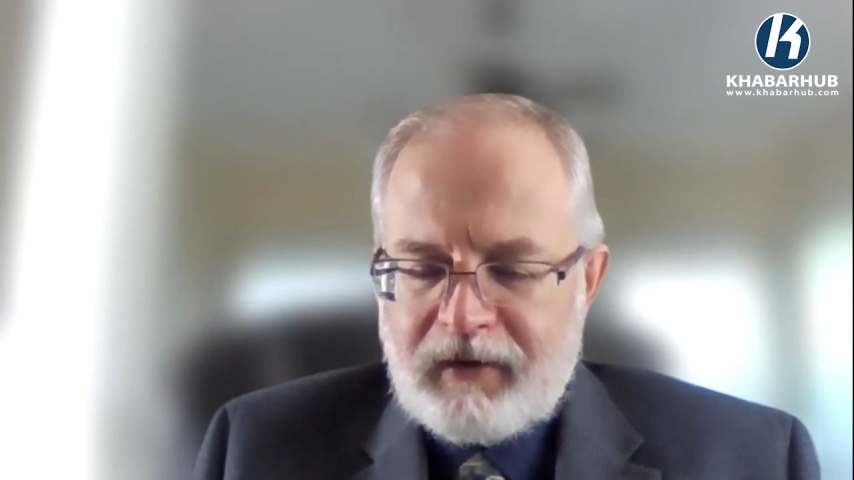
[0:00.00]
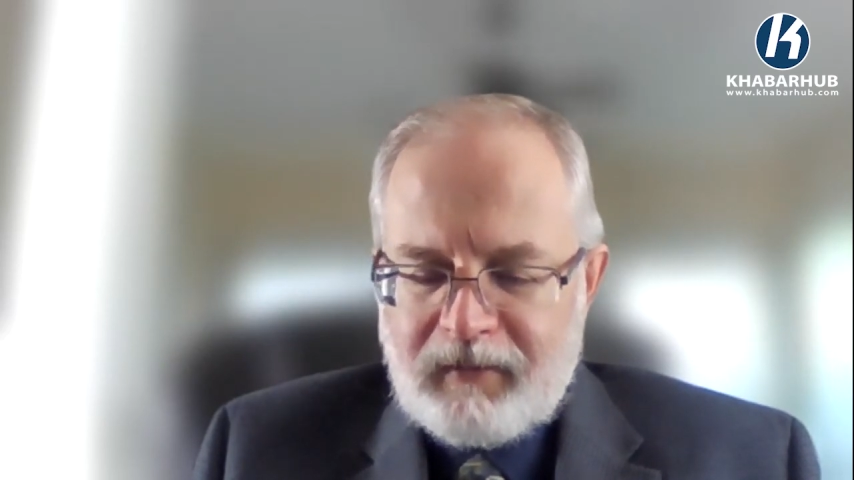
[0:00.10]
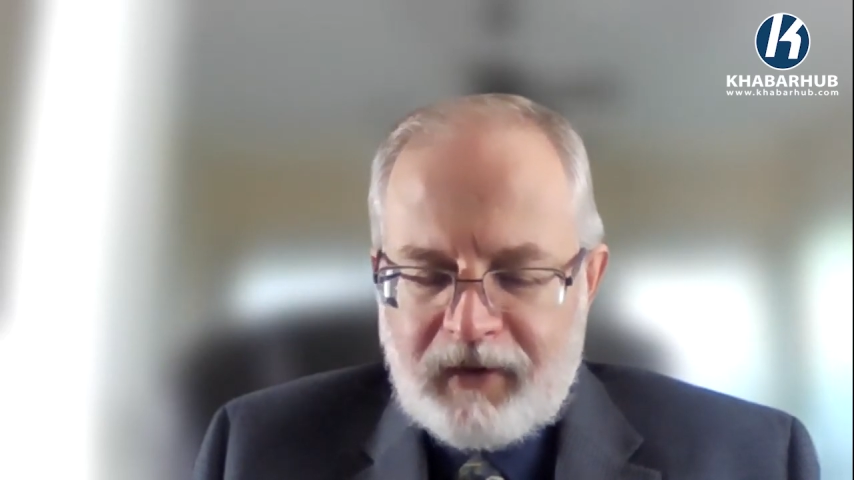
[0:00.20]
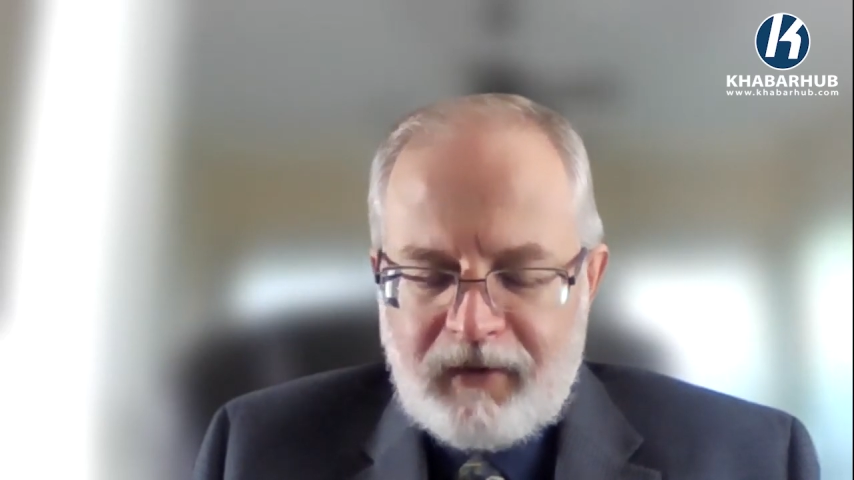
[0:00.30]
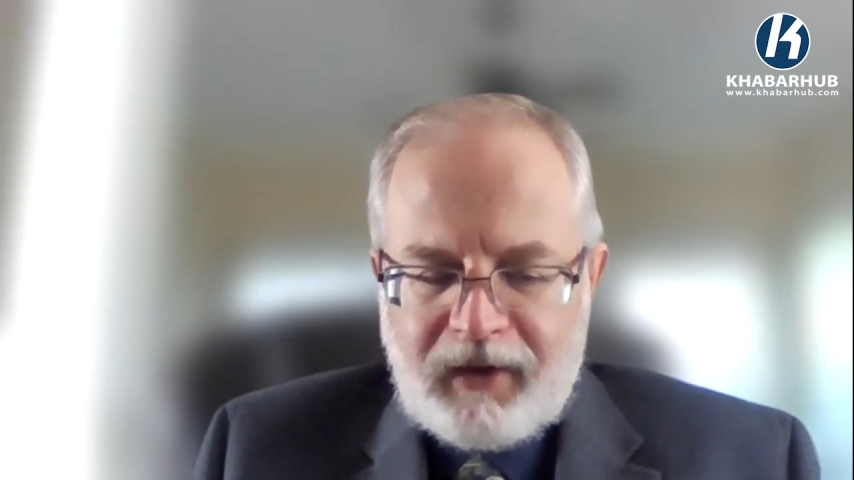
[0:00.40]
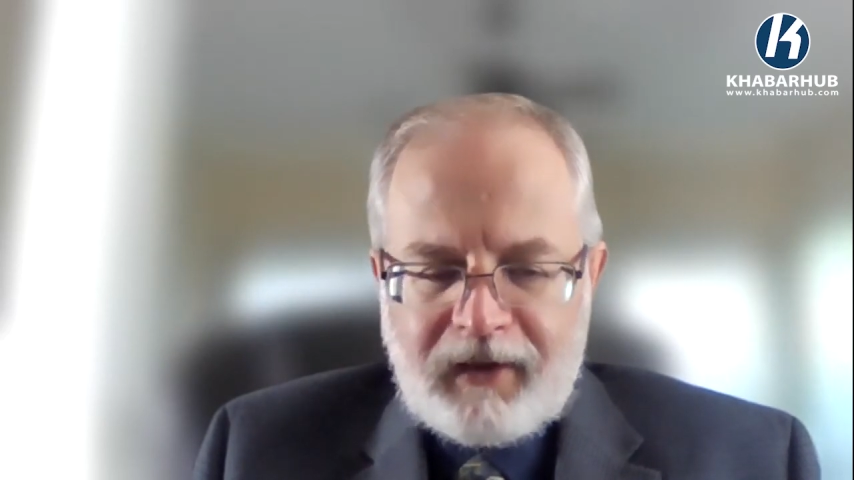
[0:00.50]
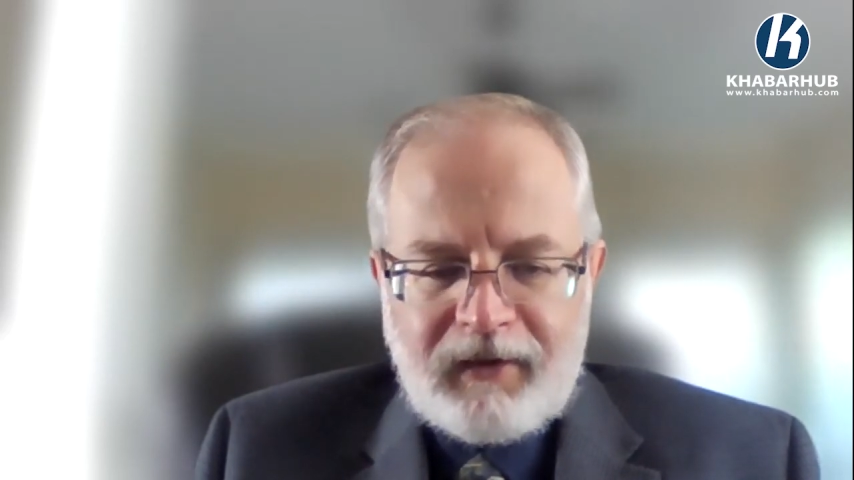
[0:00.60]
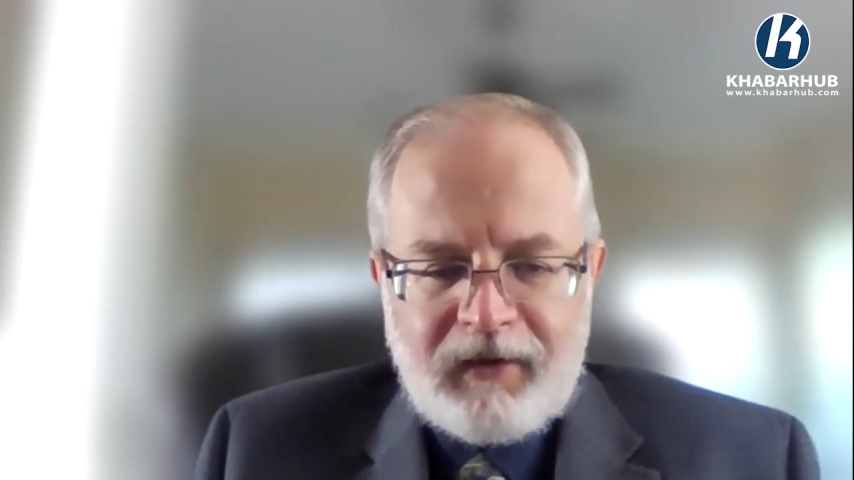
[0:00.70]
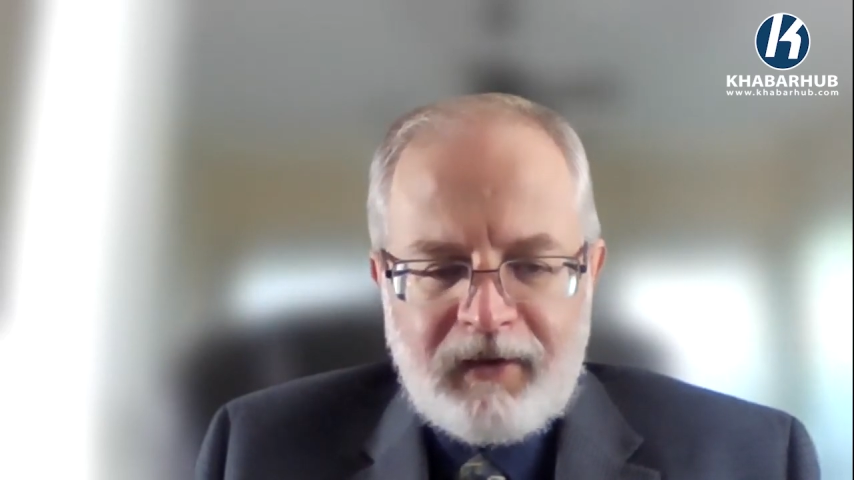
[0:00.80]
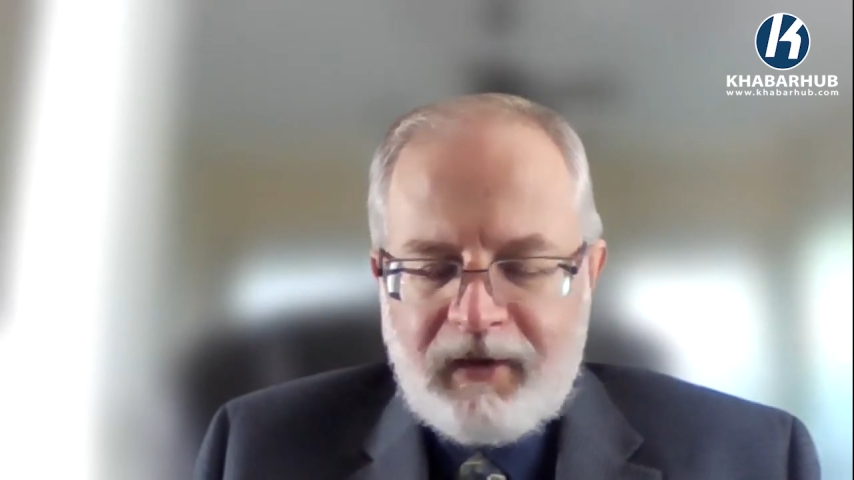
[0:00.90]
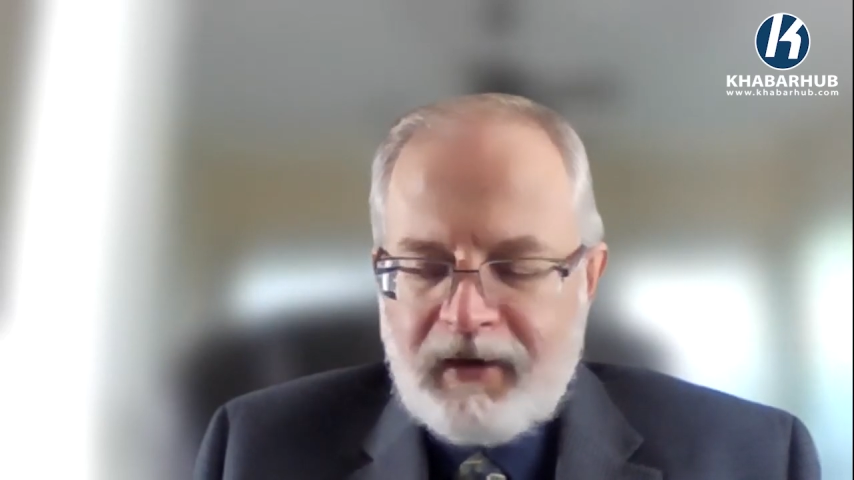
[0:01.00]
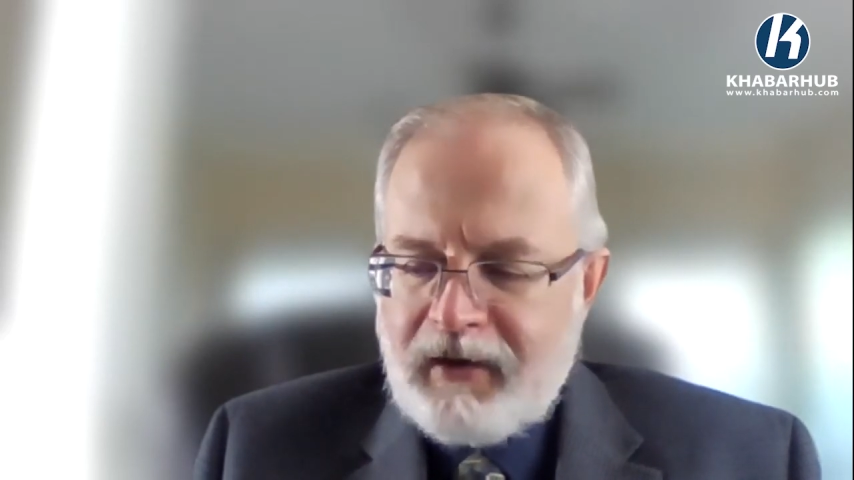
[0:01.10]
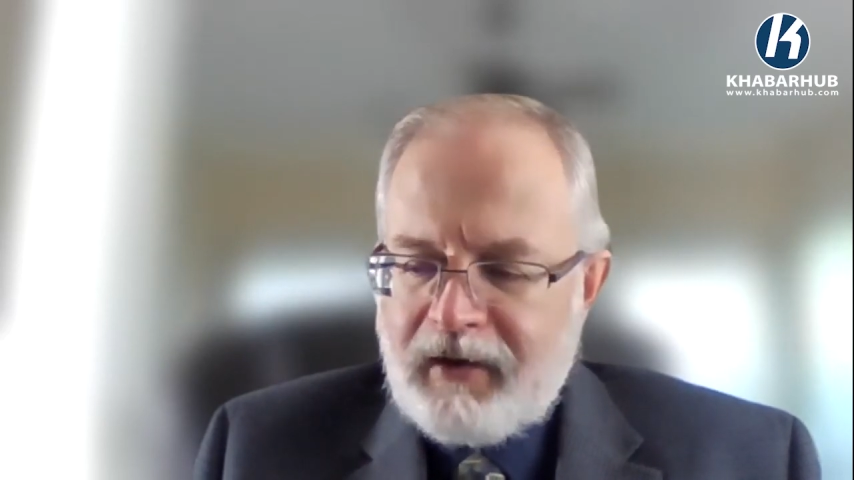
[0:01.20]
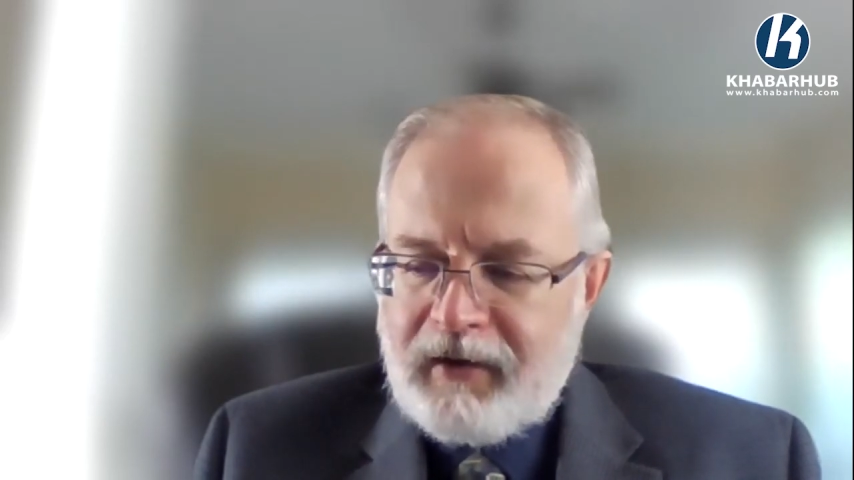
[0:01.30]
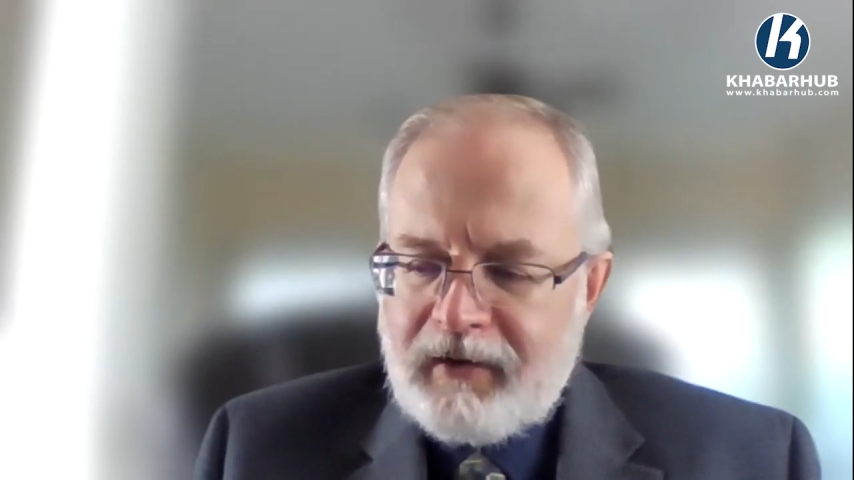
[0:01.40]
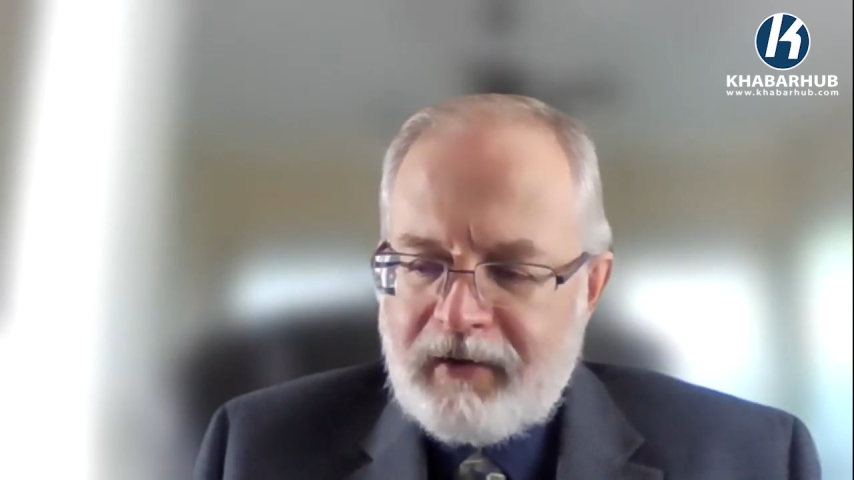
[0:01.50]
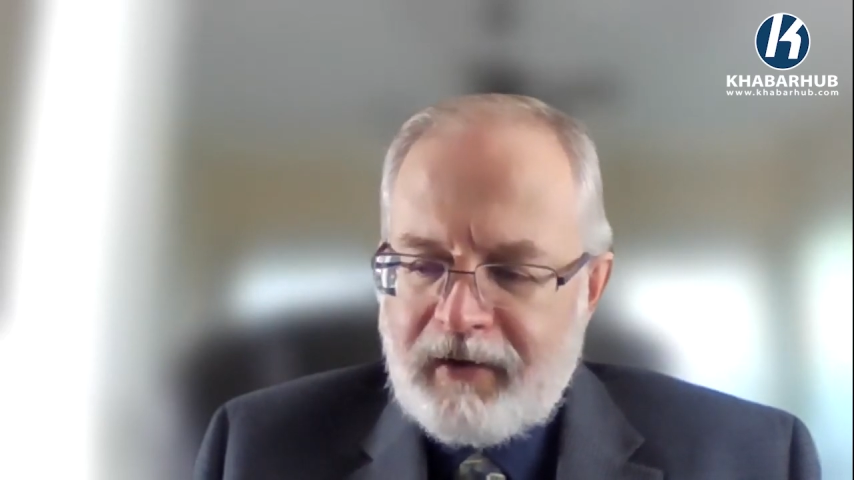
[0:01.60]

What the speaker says: democratic and